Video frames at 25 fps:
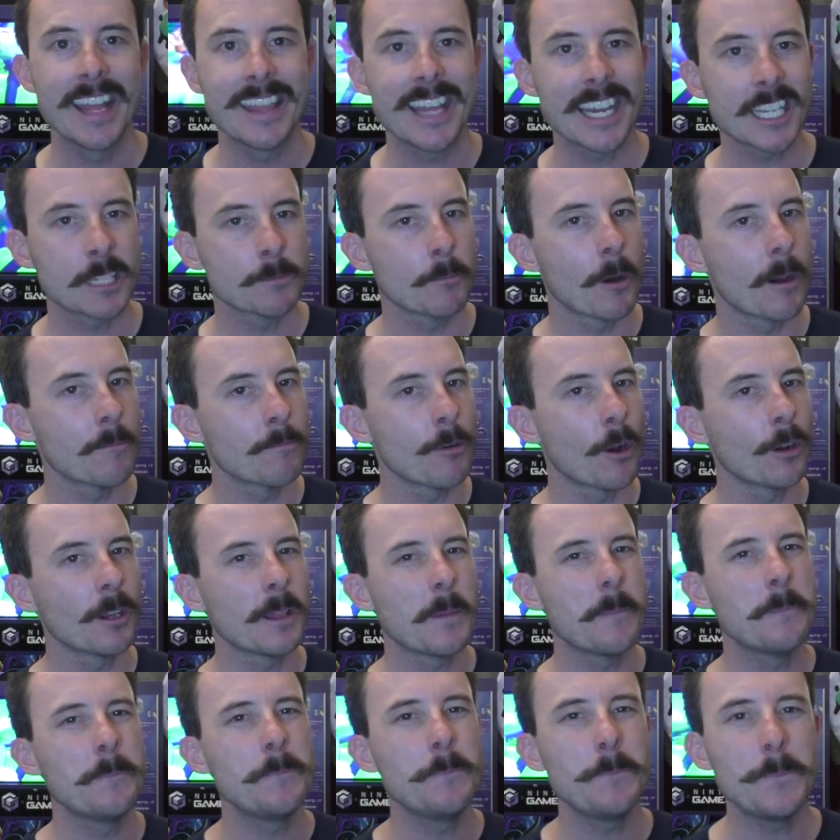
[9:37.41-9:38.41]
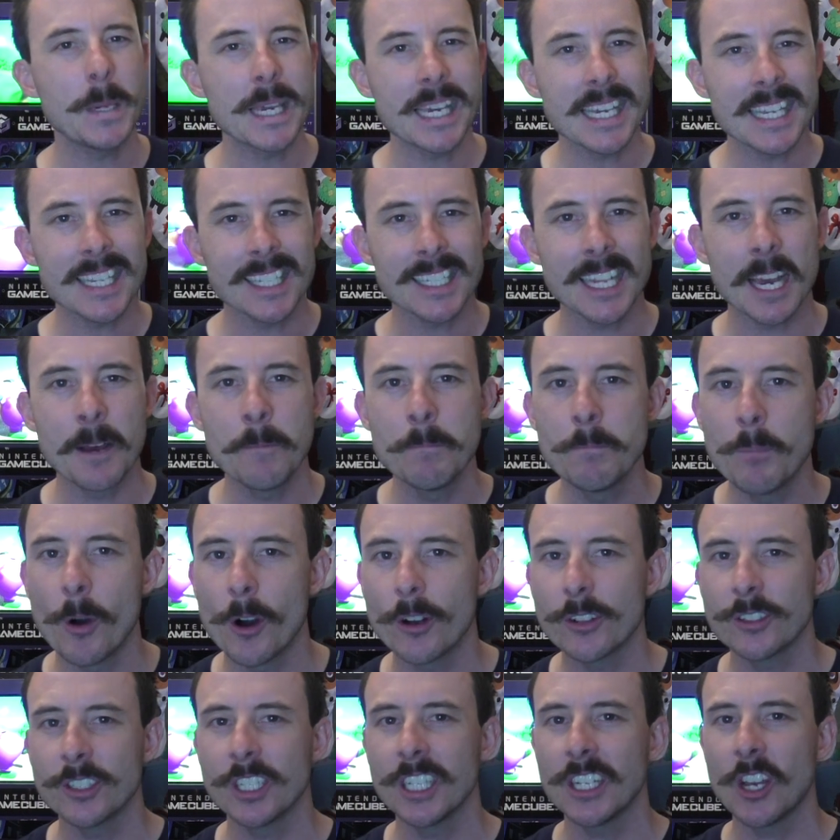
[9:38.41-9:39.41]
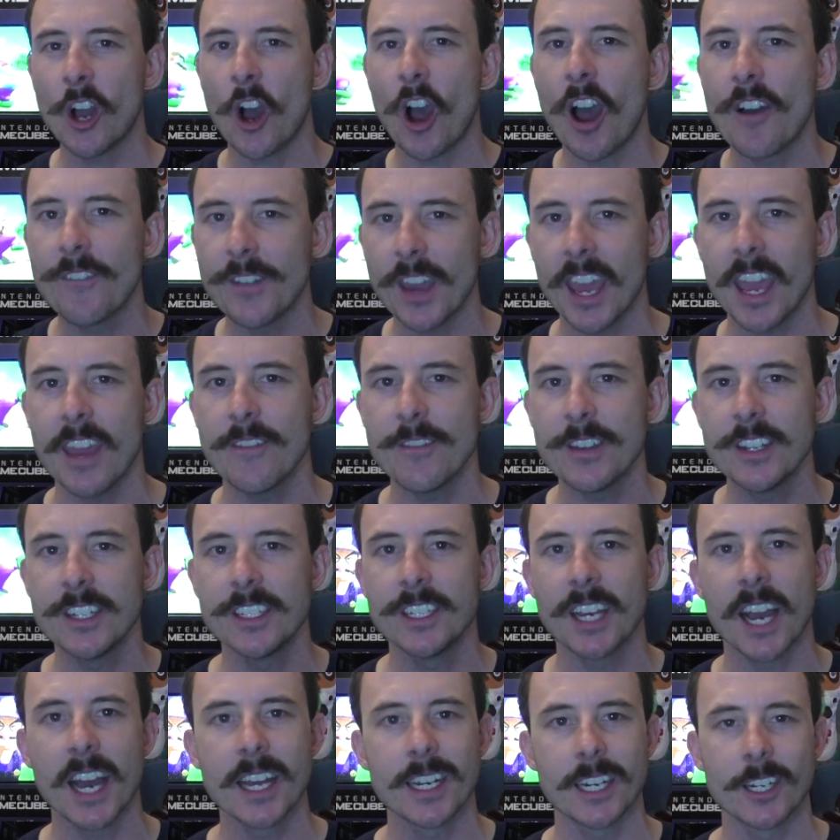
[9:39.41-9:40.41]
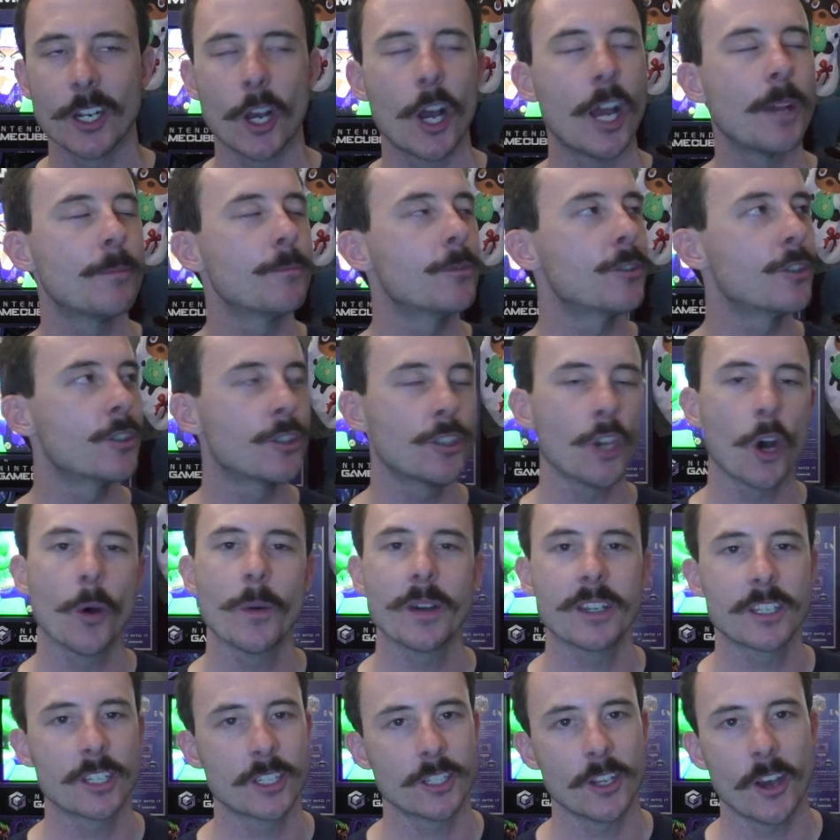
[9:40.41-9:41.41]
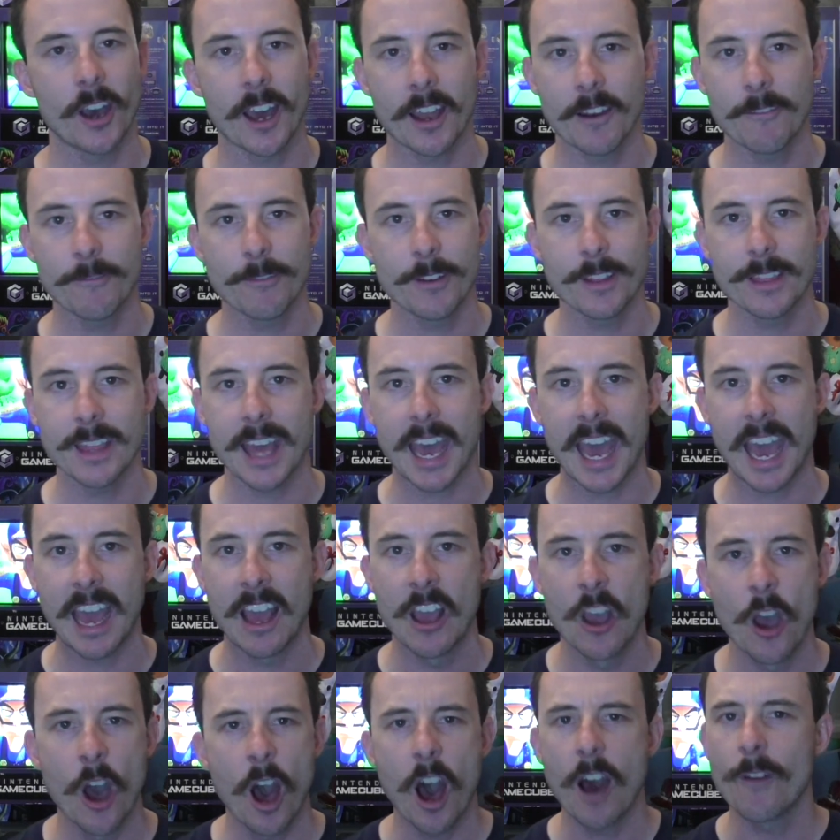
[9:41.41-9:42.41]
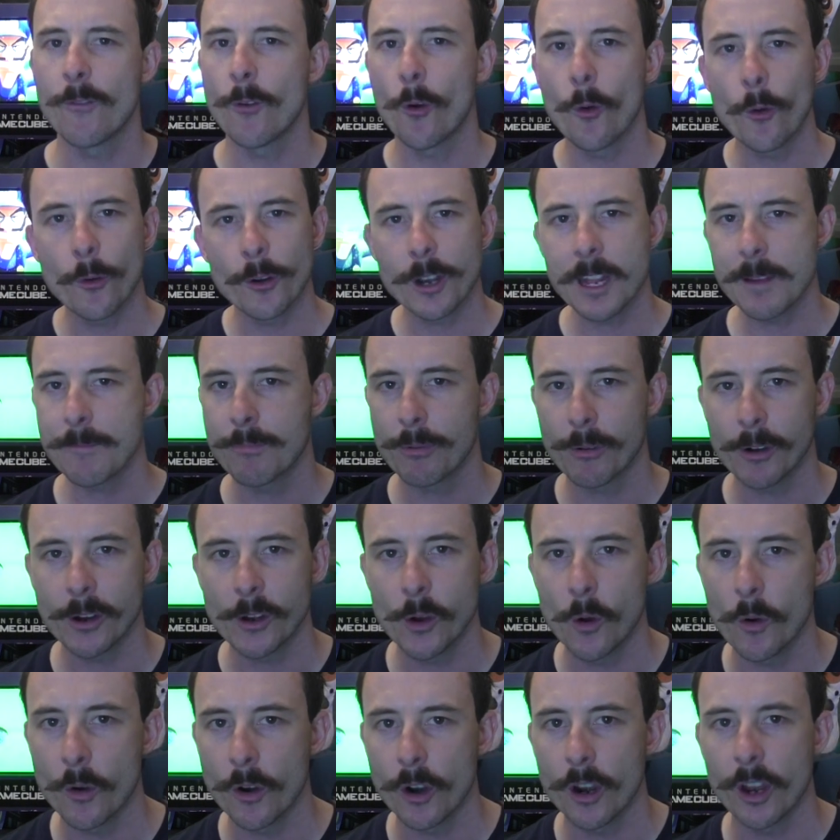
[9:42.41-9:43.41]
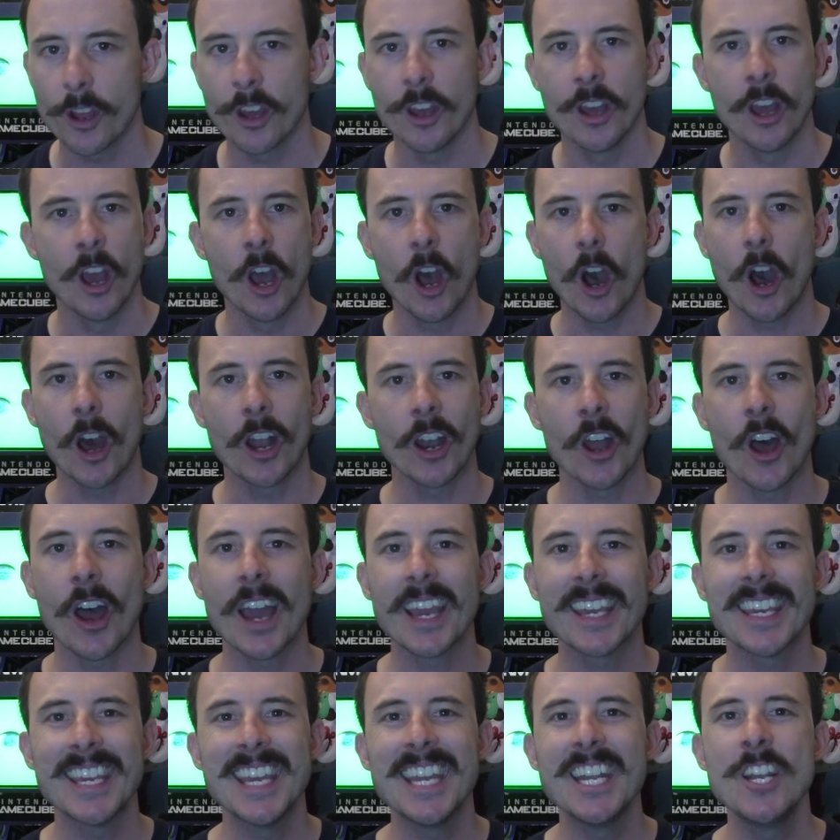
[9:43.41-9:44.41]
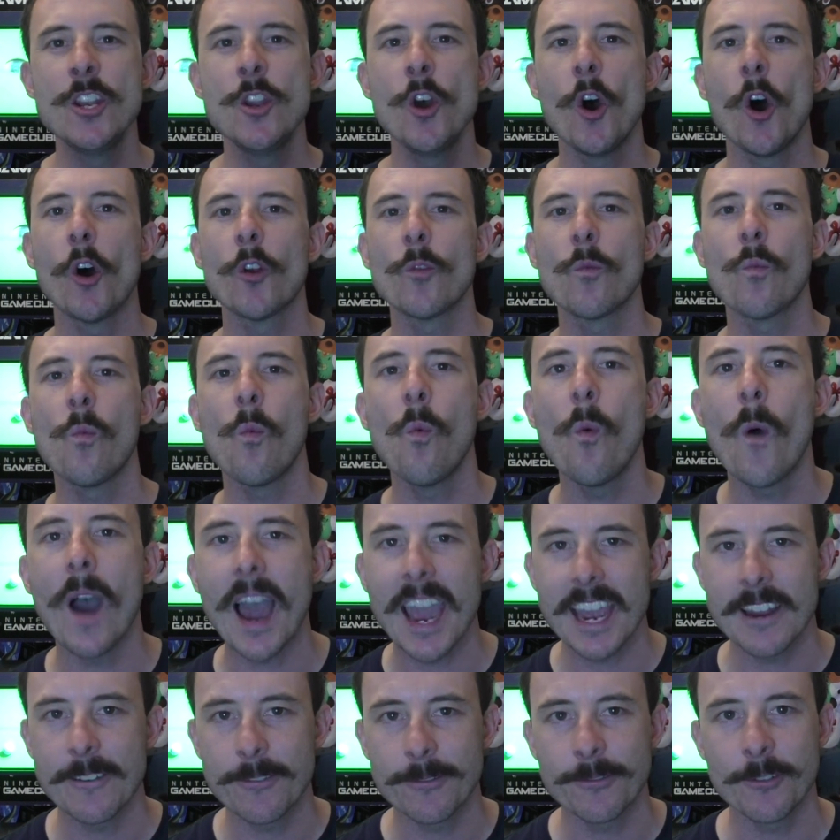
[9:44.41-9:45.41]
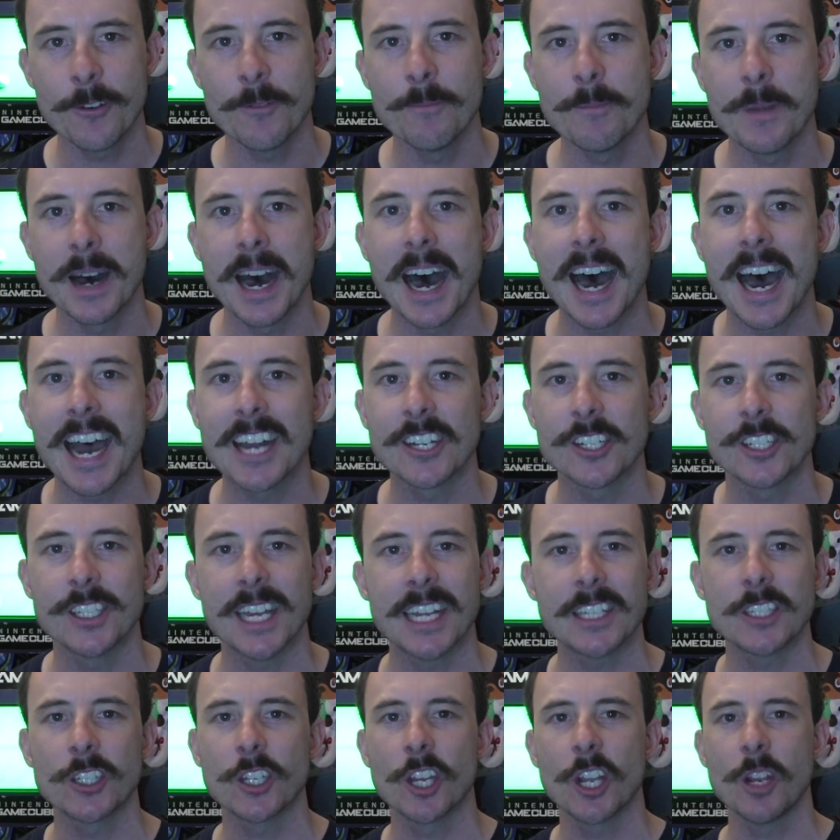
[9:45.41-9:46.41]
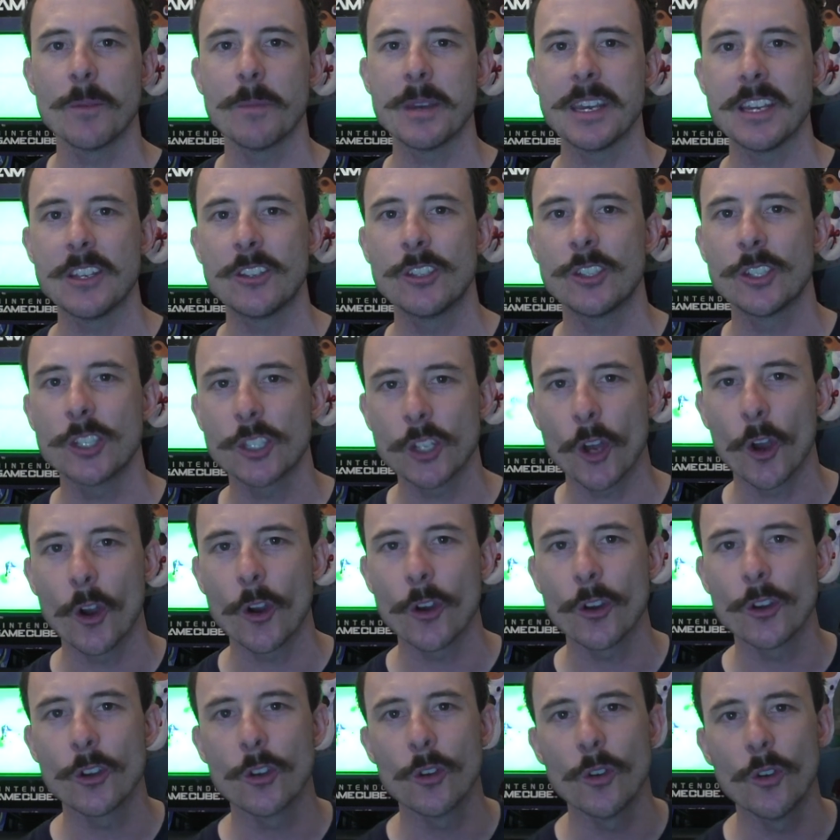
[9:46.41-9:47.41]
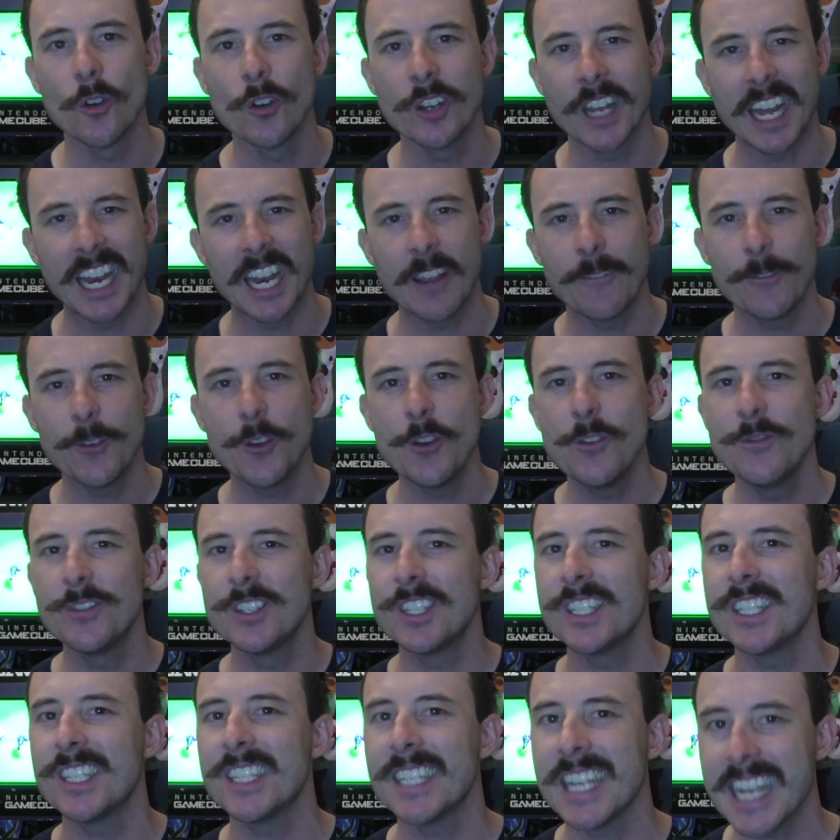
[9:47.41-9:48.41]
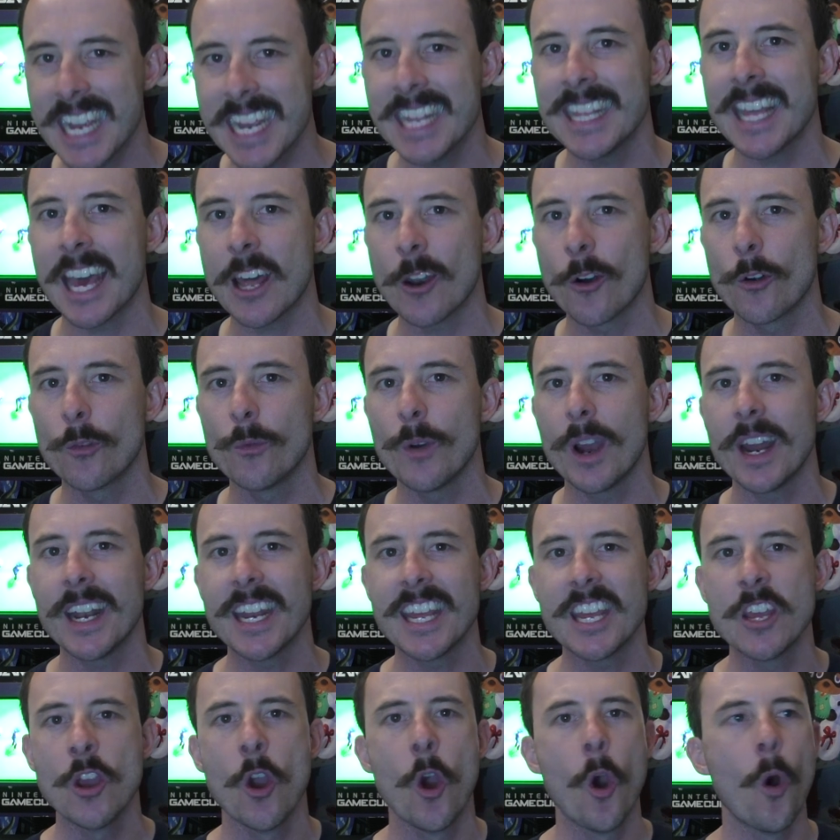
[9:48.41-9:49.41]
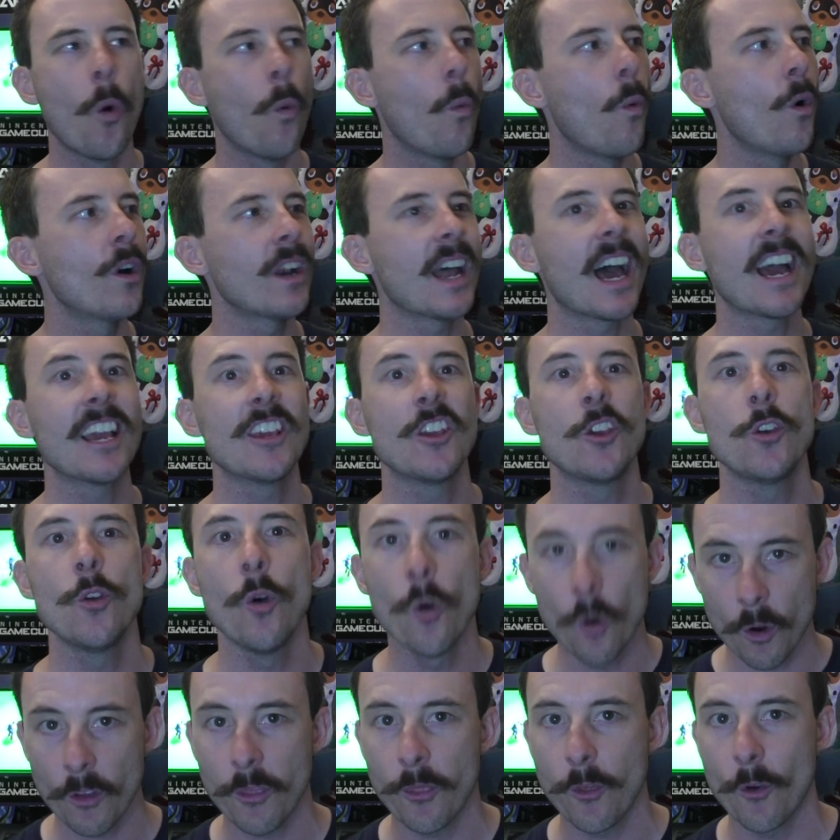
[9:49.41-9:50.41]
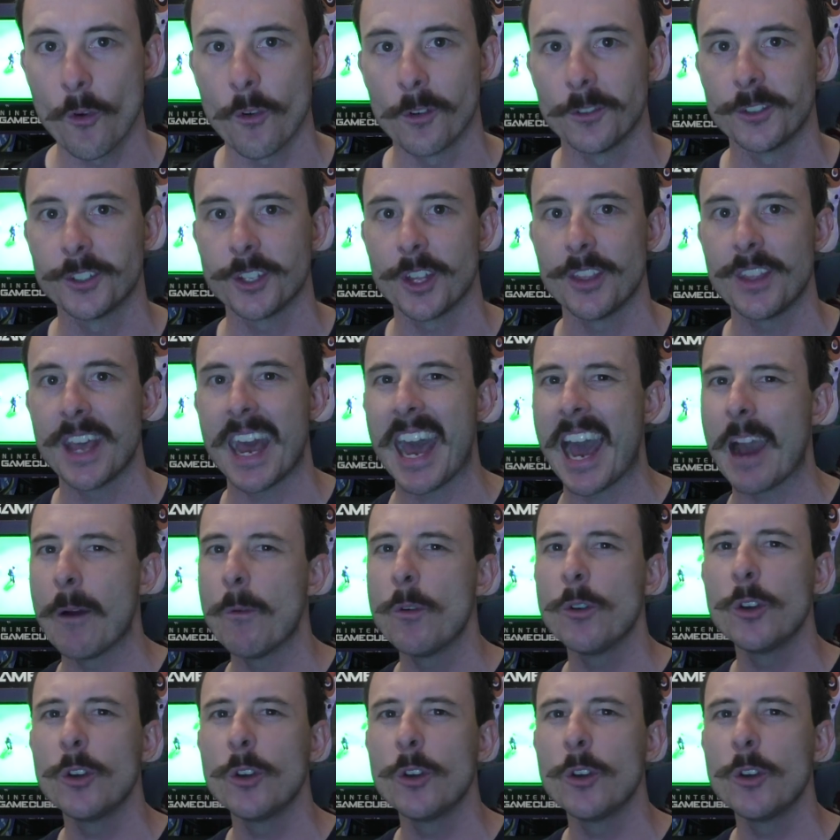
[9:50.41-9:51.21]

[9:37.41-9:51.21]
That's my probably biggest unboxing I've ever done, and I'm so excited for that. I've already pre-ordered it. and I cannot wait for March. That's going to be so good. And if you've seen that already, what are your thoughts on that?